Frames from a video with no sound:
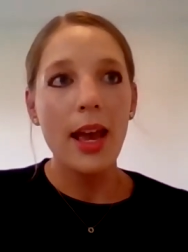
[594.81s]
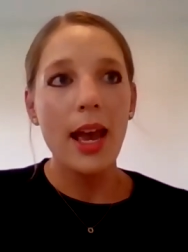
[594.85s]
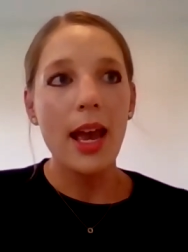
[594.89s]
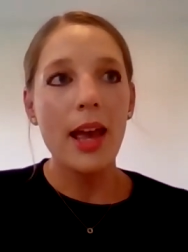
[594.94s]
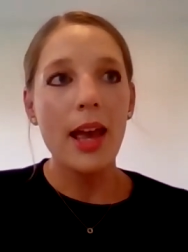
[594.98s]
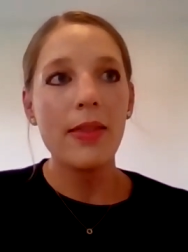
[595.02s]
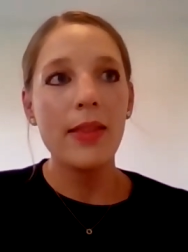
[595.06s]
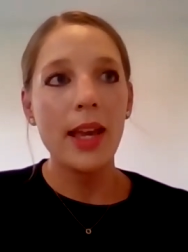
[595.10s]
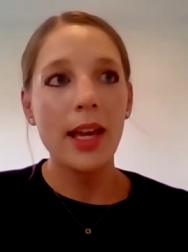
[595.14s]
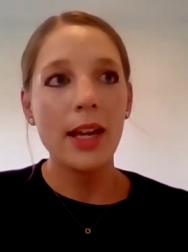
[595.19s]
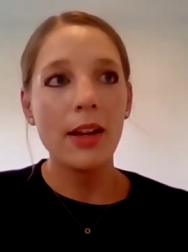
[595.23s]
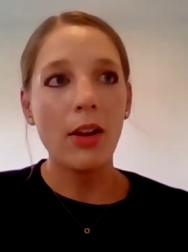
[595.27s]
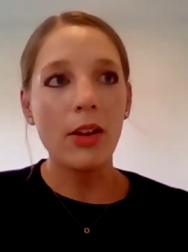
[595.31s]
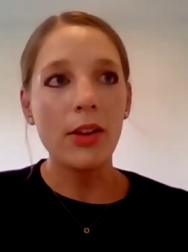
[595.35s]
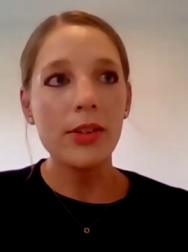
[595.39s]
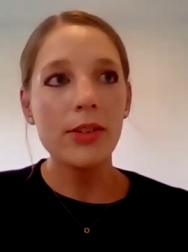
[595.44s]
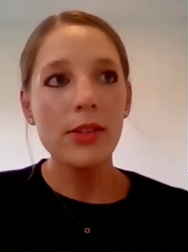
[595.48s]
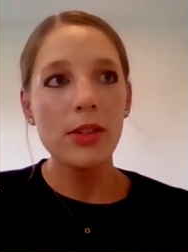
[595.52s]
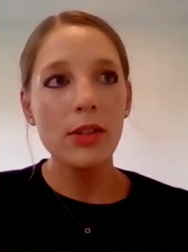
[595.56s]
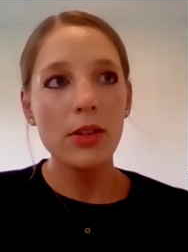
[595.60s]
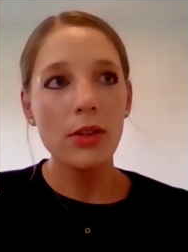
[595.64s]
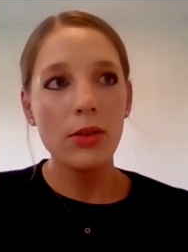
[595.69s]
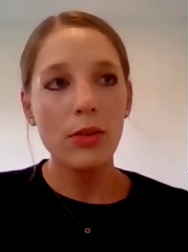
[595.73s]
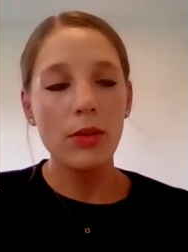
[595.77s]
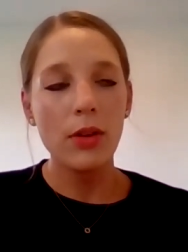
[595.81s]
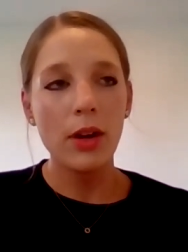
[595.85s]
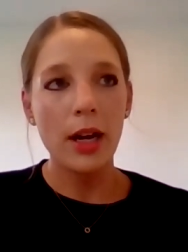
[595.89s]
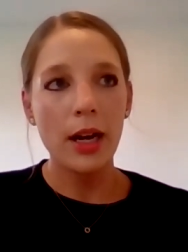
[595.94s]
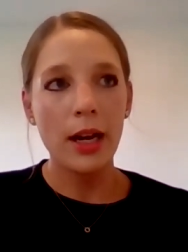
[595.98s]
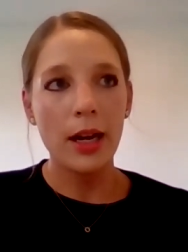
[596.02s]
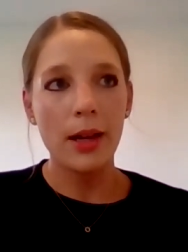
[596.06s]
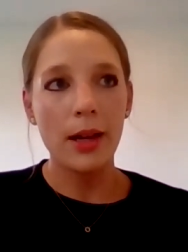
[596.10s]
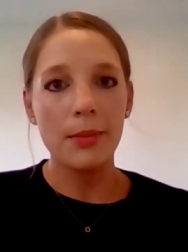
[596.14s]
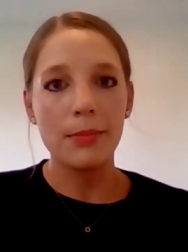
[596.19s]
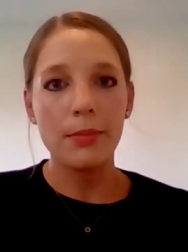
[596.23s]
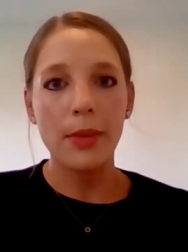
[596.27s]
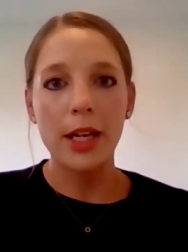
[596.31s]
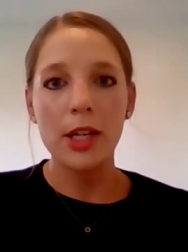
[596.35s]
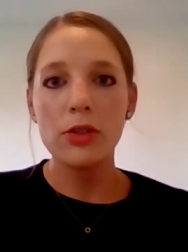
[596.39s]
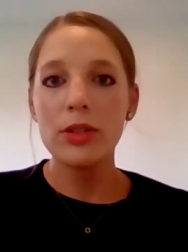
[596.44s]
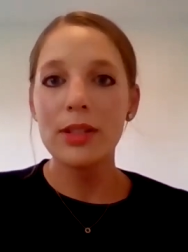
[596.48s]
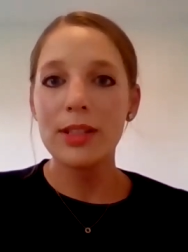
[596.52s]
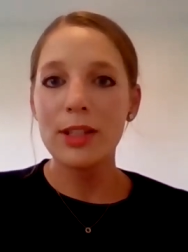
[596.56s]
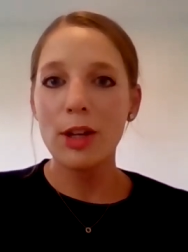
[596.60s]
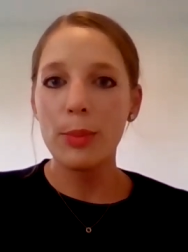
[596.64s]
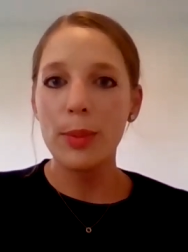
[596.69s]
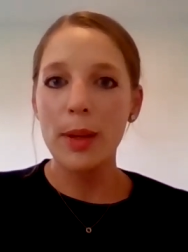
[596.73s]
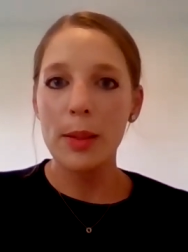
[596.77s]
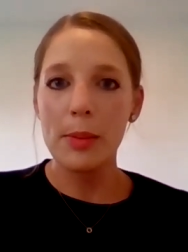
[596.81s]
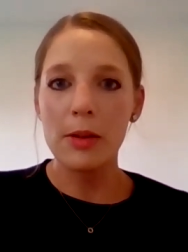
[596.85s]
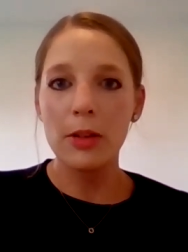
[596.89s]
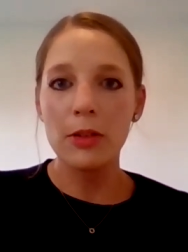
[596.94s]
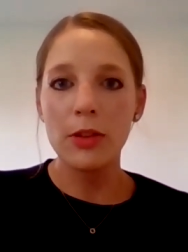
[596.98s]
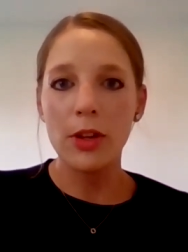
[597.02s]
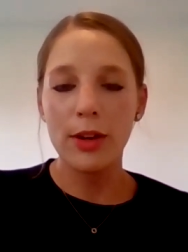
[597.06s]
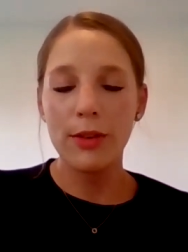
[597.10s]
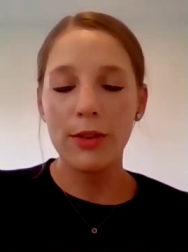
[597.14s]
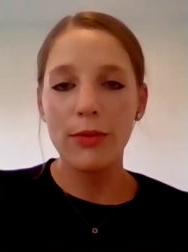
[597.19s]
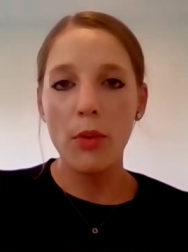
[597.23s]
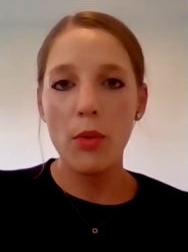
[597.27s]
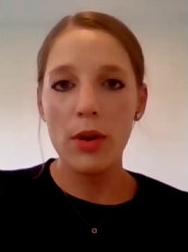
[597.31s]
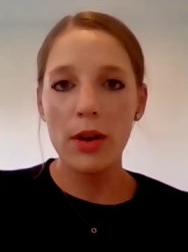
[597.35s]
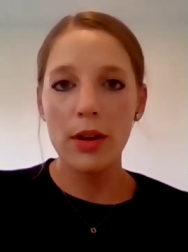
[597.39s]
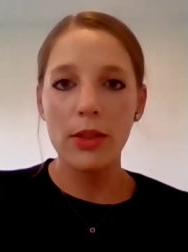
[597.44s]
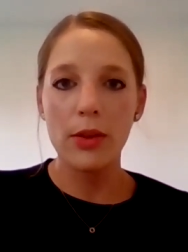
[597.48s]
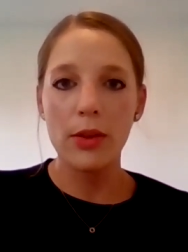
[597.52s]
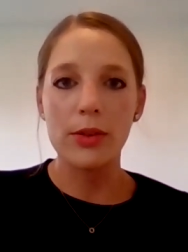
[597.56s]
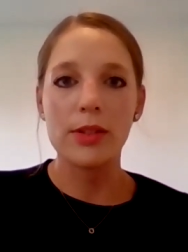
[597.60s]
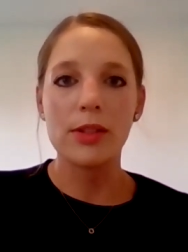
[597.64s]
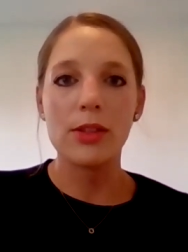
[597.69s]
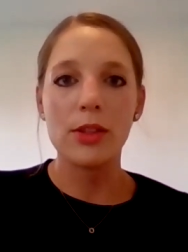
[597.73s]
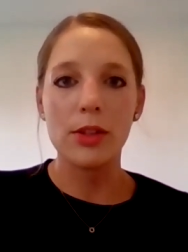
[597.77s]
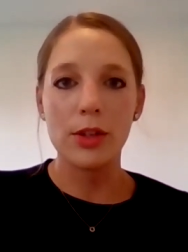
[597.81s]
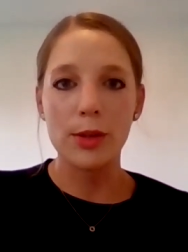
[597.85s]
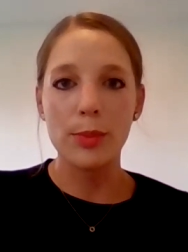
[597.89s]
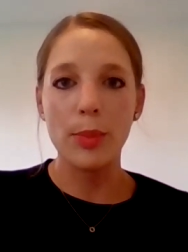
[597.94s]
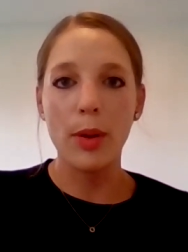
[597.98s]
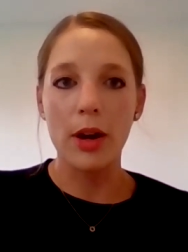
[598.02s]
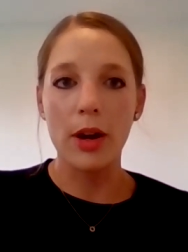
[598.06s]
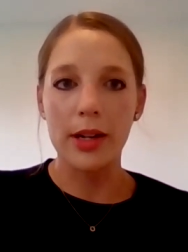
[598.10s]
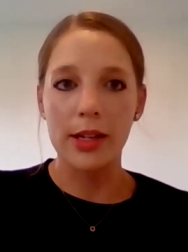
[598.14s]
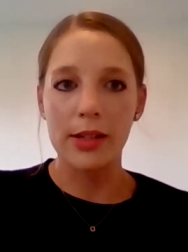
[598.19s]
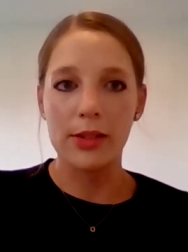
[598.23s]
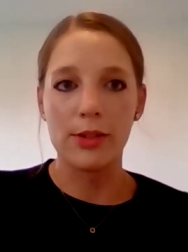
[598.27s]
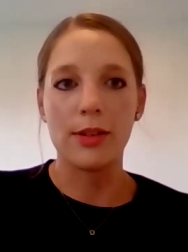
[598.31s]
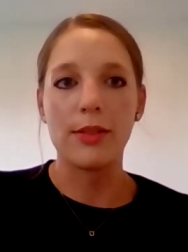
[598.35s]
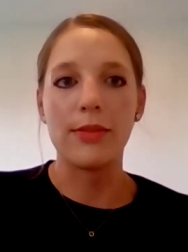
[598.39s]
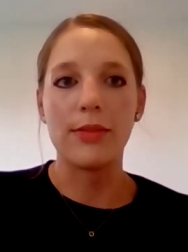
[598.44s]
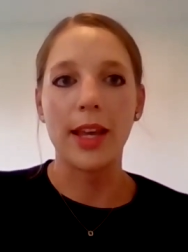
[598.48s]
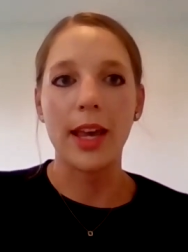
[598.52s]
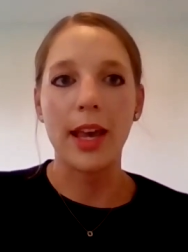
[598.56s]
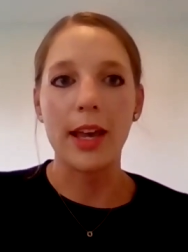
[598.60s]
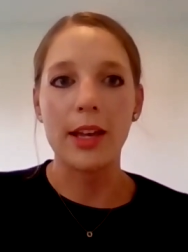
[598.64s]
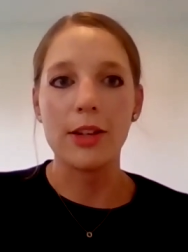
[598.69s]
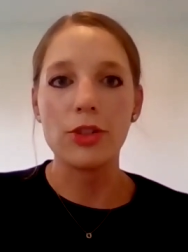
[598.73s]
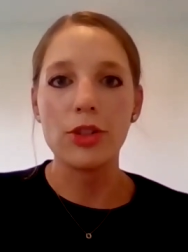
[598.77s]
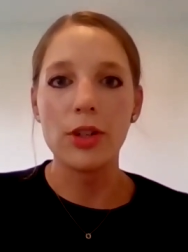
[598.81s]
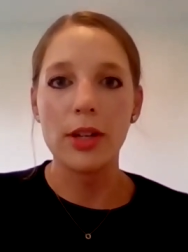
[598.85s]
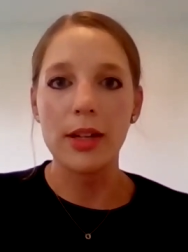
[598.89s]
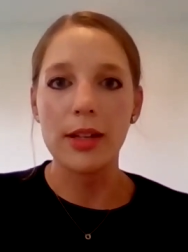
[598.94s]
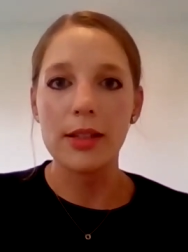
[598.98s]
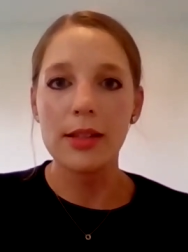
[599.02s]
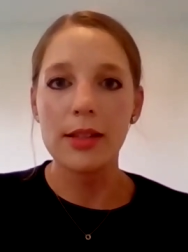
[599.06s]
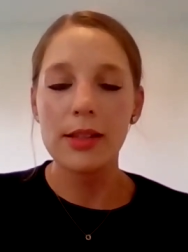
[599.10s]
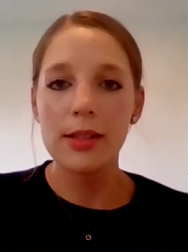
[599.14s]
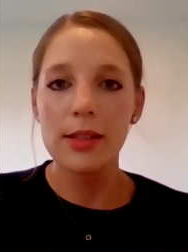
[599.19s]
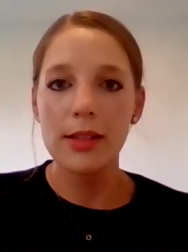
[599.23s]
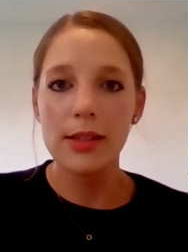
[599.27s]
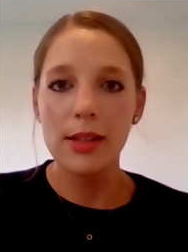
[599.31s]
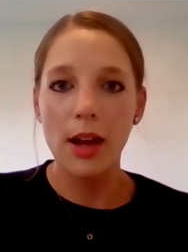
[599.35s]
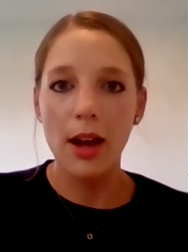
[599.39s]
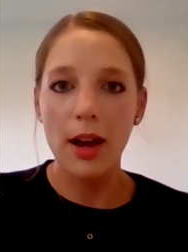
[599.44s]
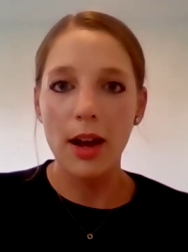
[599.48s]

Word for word: And then also, um, I usually tell people to look for those third-party certifications.